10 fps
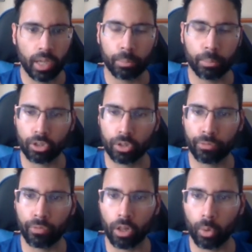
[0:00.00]
Be sure to
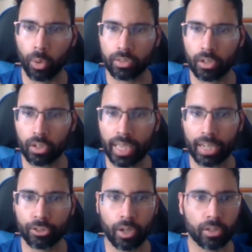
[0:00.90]
follow us, and I'll
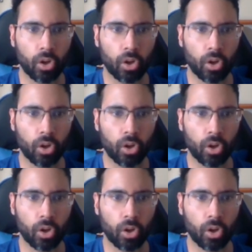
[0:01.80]
catch you guys